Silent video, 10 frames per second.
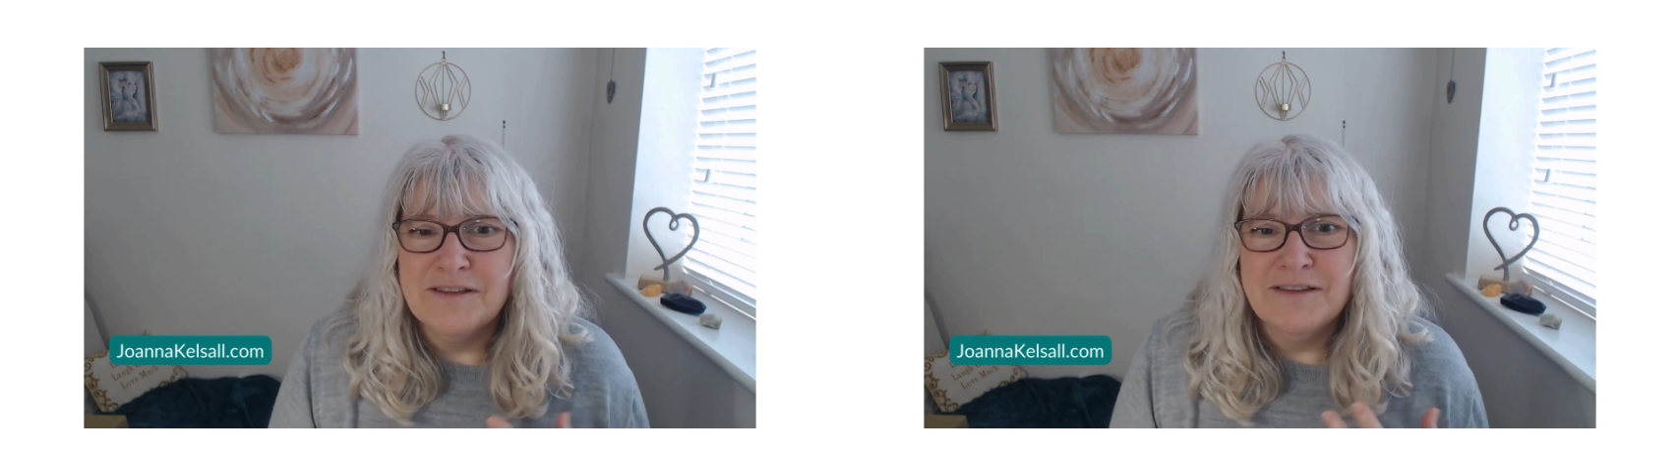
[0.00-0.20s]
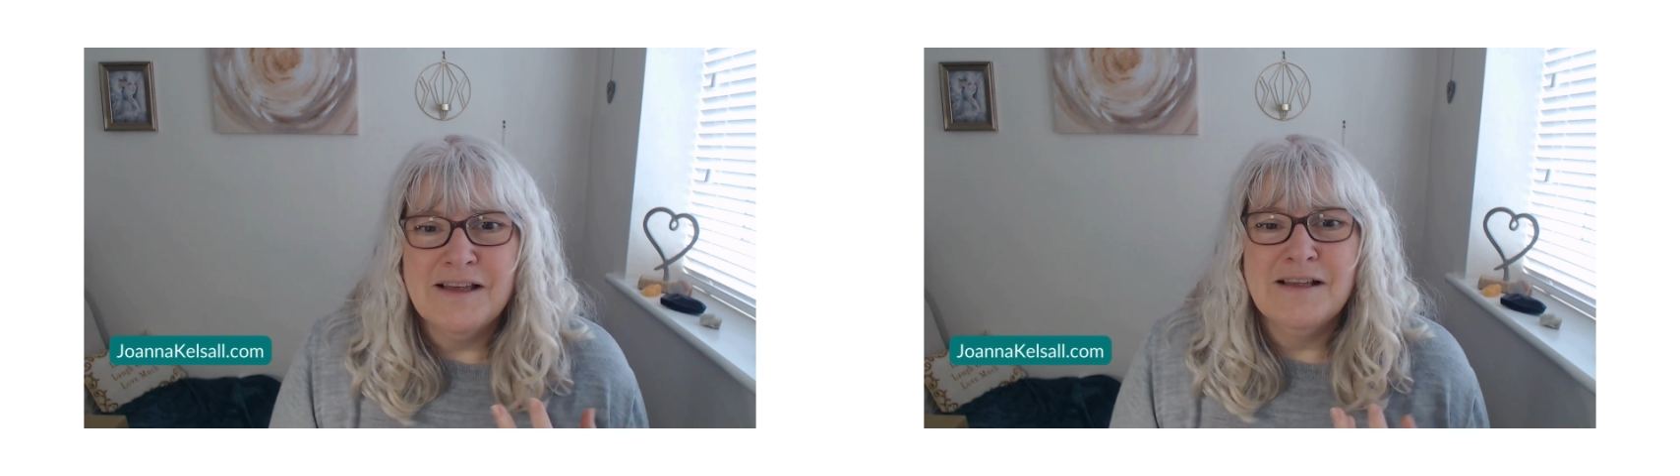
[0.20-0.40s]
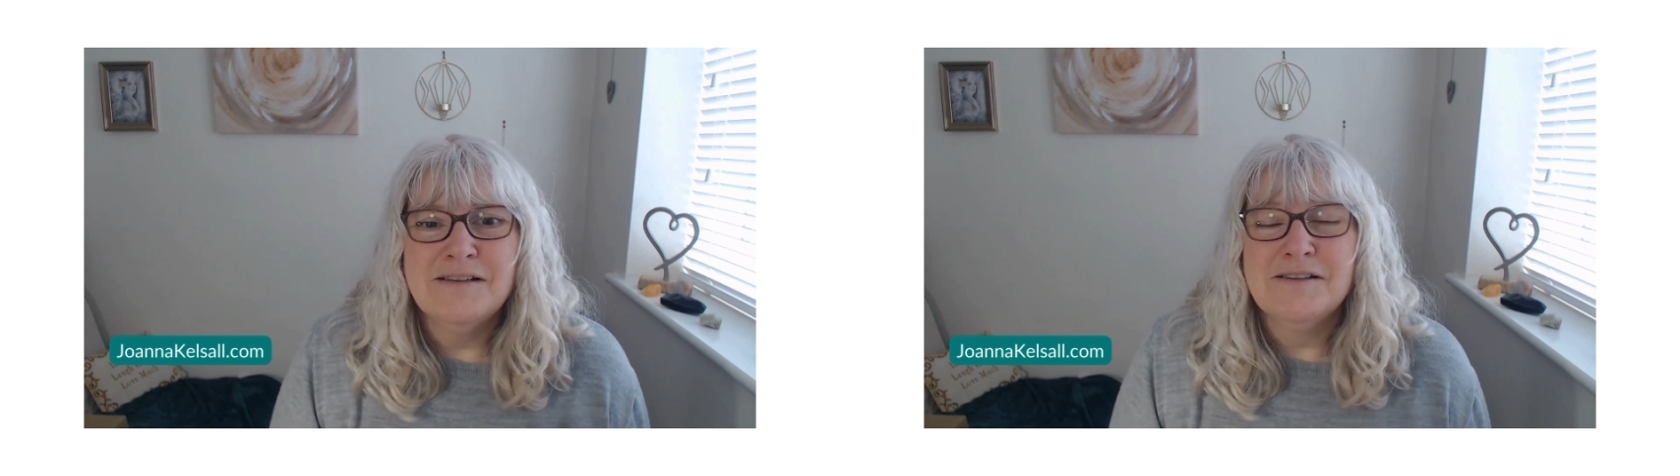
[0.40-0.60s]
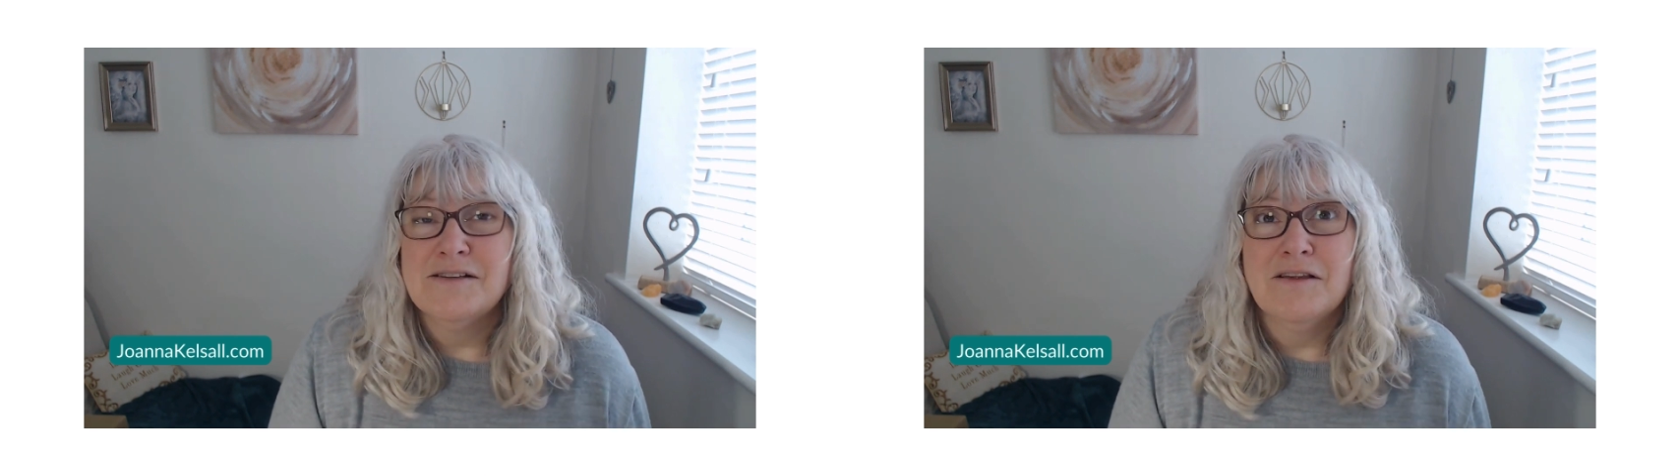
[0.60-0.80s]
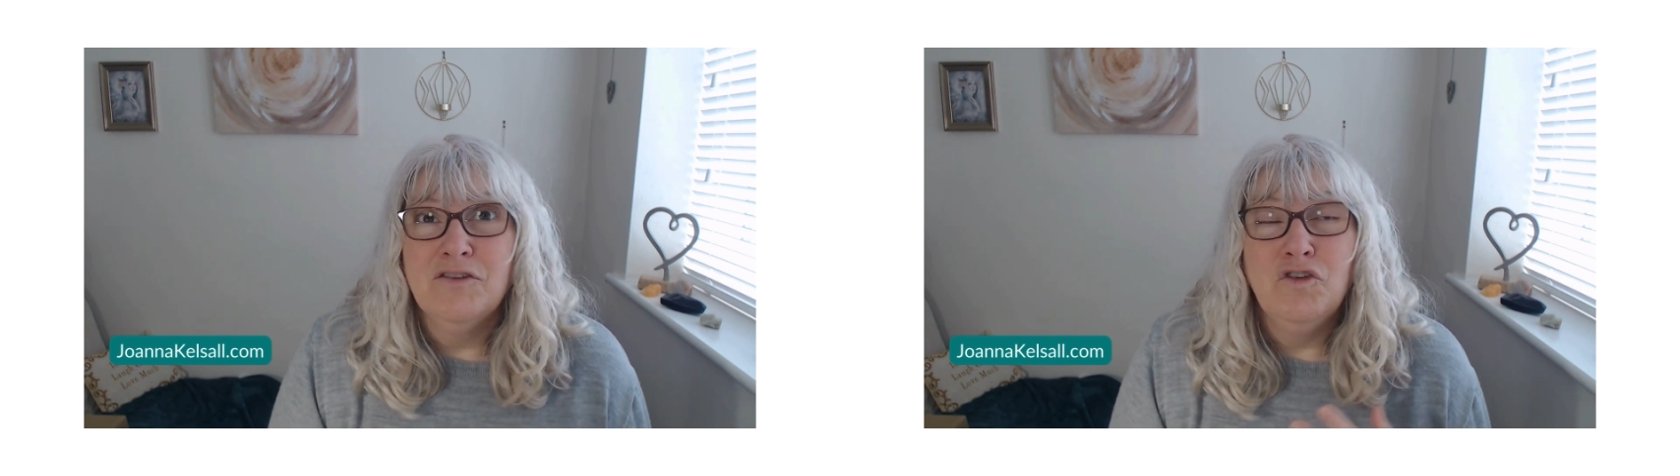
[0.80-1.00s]
There's
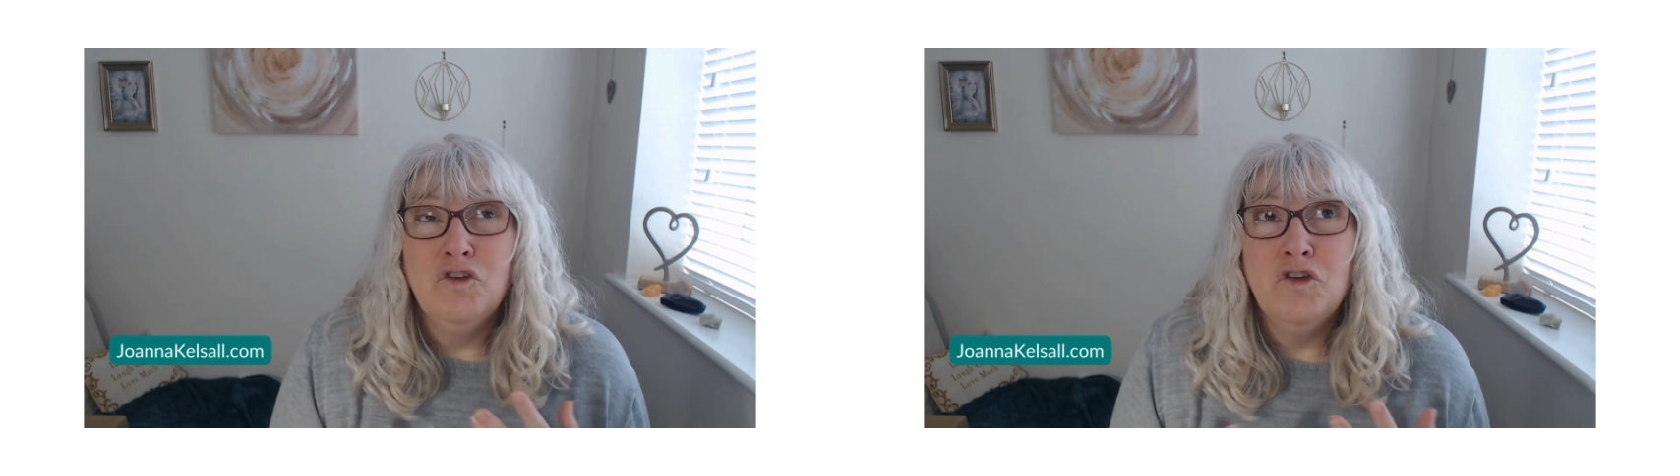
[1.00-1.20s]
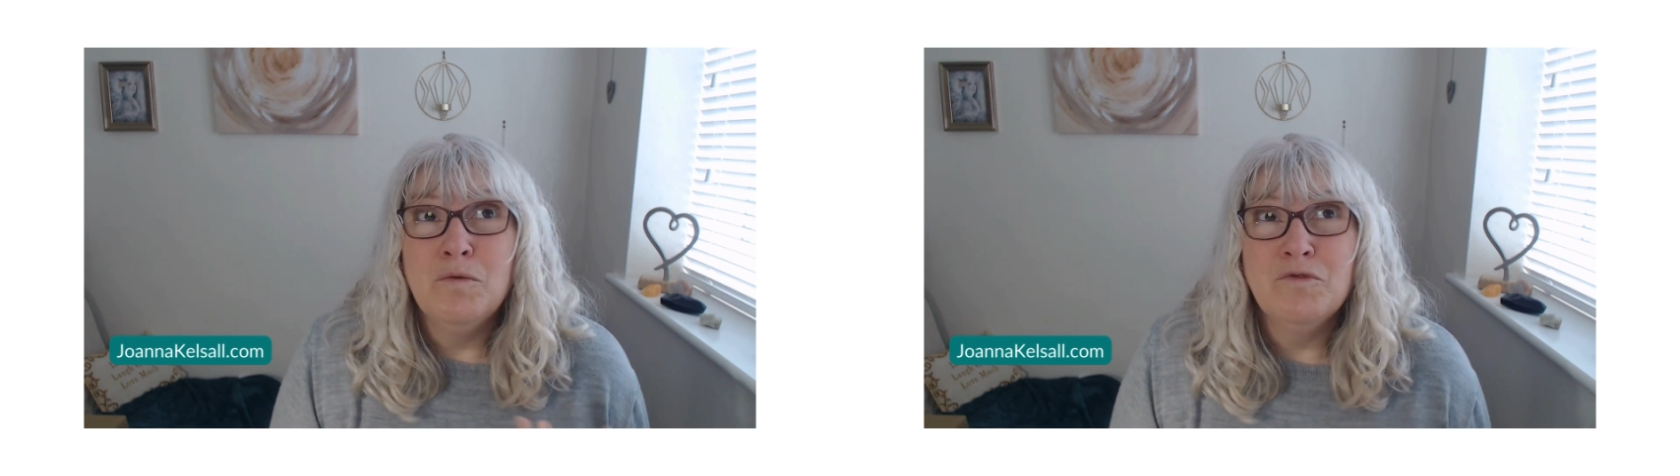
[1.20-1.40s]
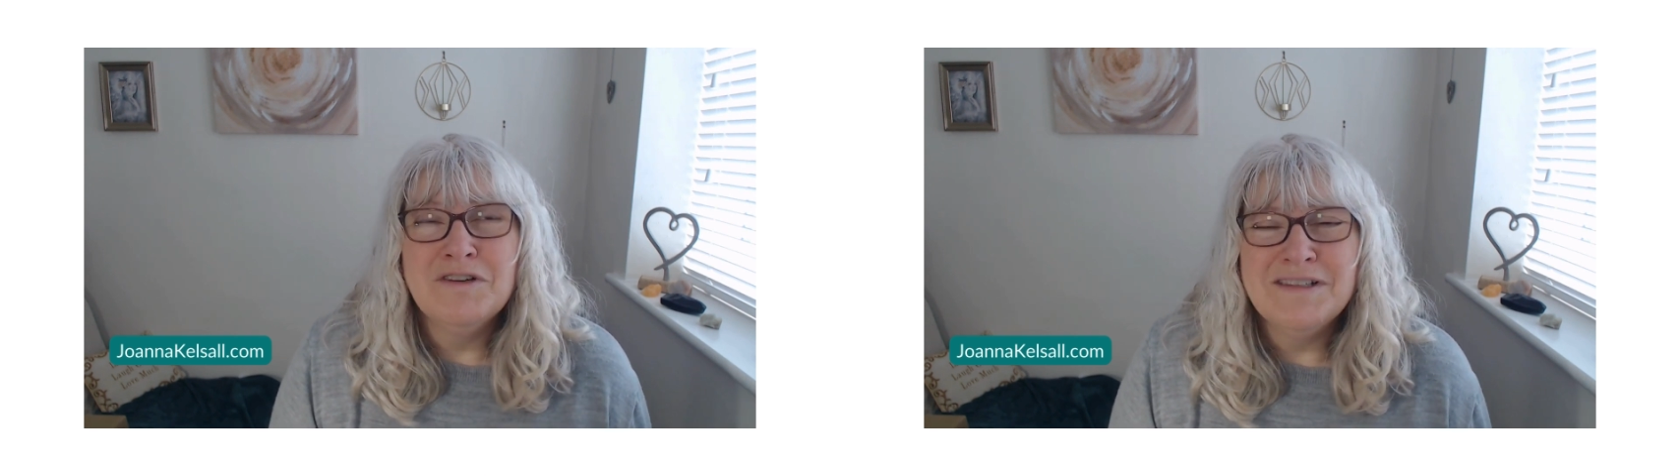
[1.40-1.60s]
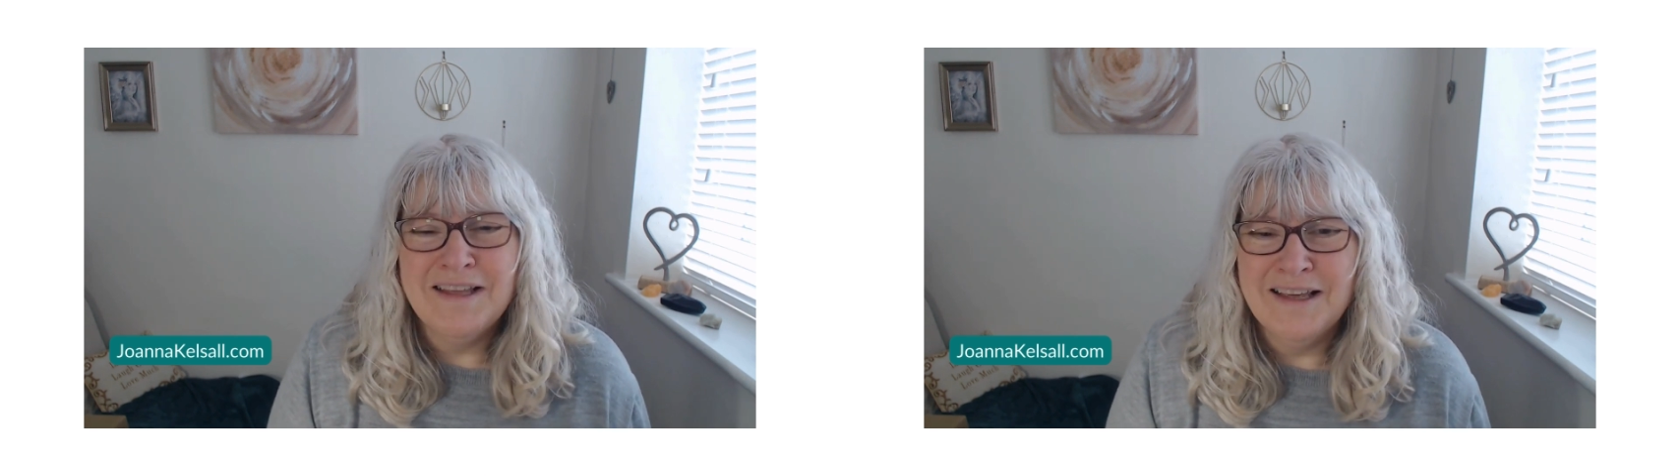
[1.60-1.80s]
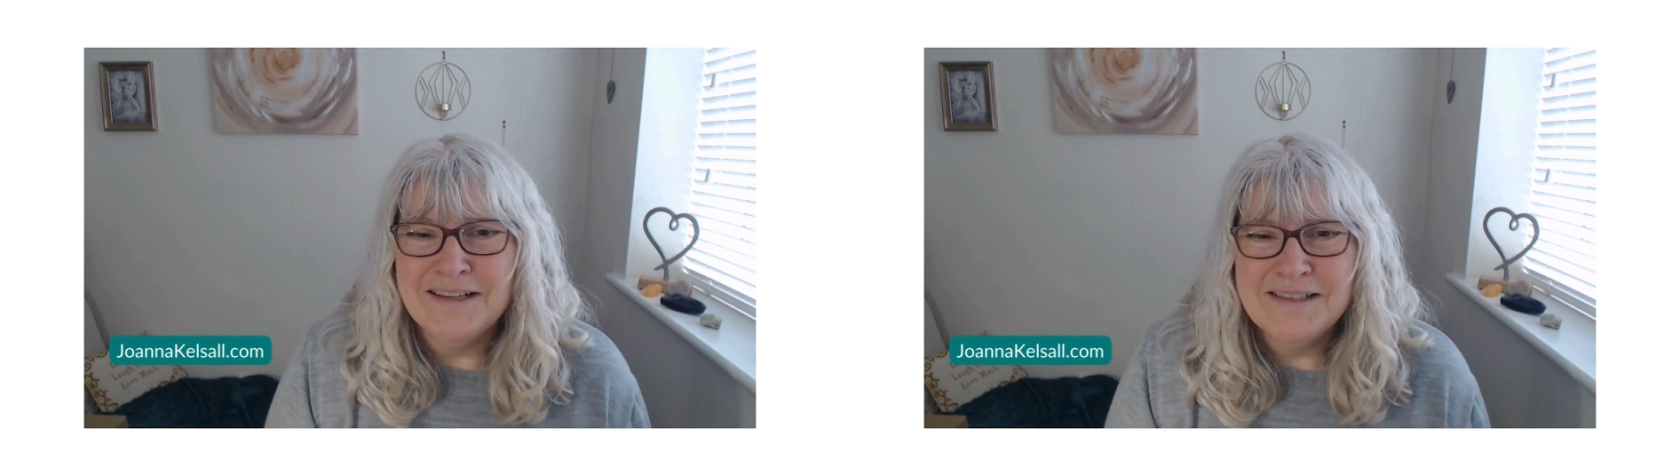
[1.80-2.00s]
numerous
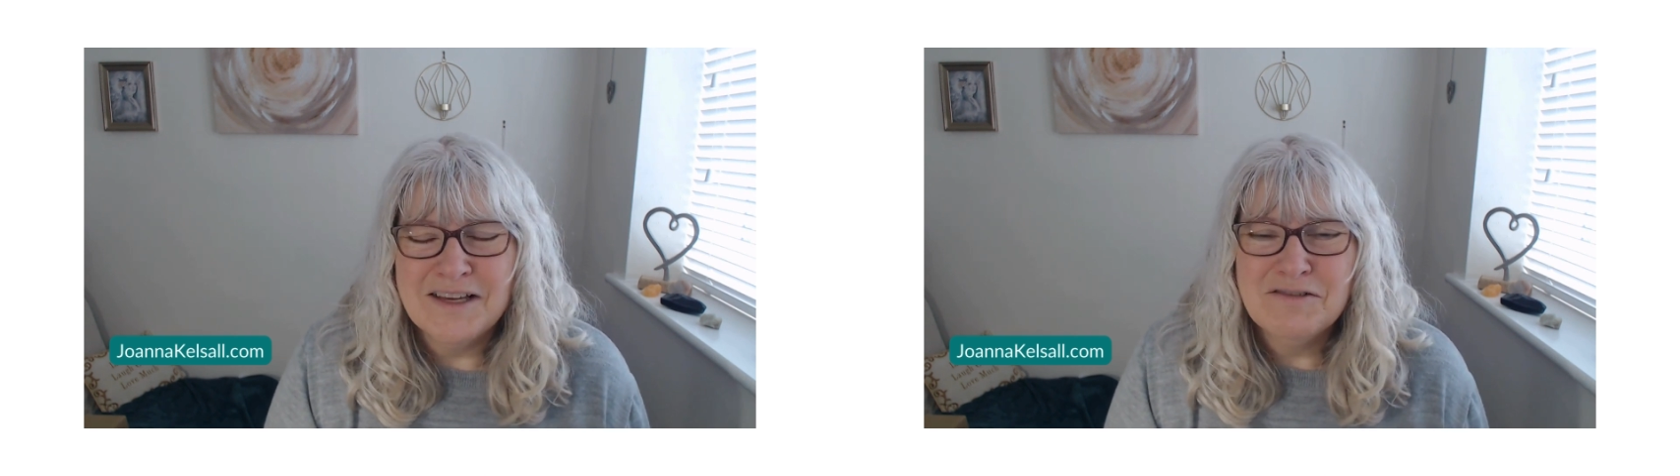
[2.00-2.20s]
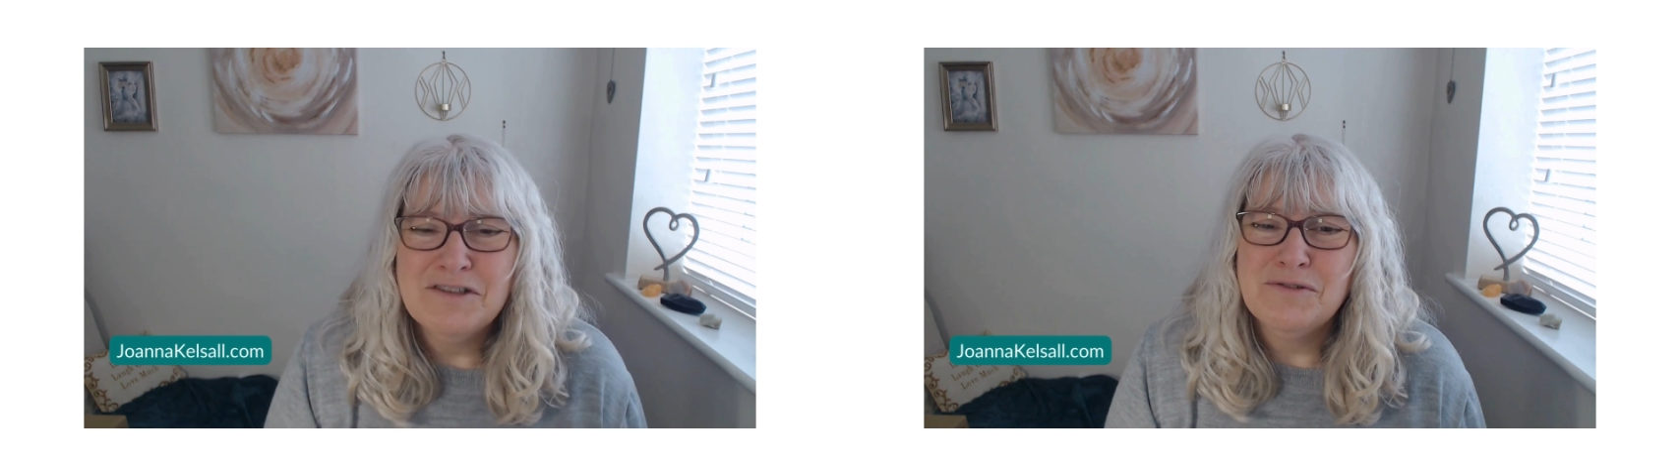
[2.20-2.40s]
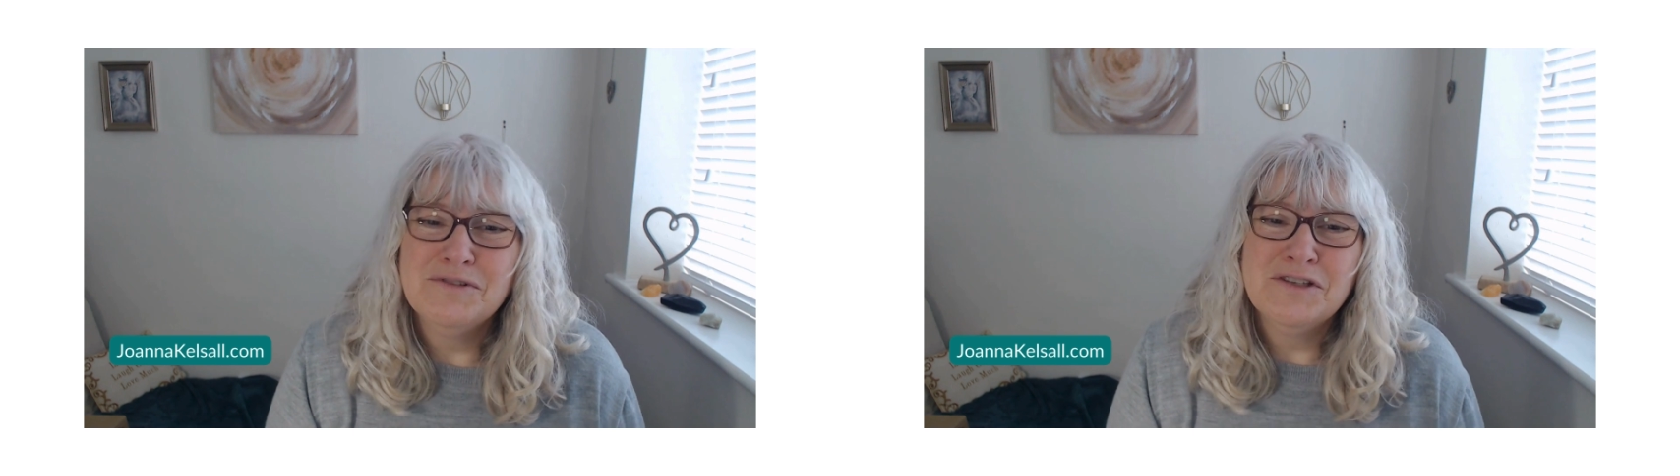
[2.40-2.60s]
things that crystals